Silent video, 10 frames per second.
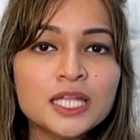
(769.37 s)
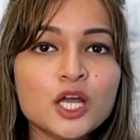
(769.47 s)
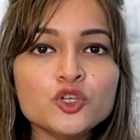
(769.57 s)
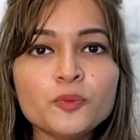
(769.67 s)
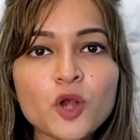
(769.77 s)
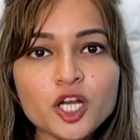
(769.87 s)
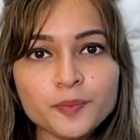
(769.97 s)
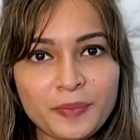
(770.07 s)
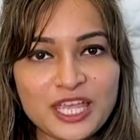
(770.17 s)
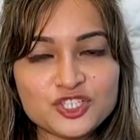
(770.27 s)
Now, your
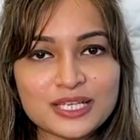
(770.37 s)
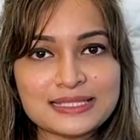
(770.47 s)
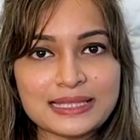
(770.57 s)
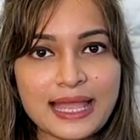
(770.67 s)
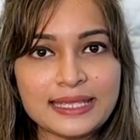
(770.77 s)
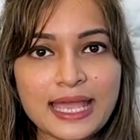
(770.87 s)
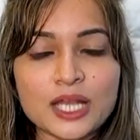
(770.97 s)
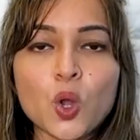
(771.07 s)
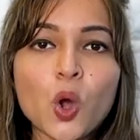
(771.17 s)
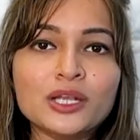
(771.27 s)
product page is like
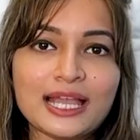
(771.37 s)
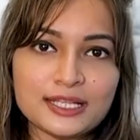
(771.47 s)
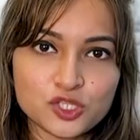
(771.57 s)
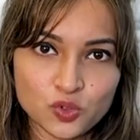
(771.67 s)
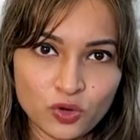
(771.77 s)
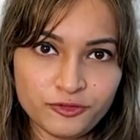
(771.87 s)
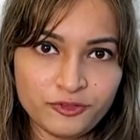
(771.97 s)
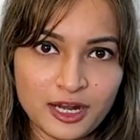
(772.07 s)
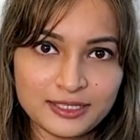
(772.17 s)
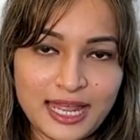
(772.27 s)
an online
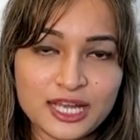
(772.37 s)
storefront,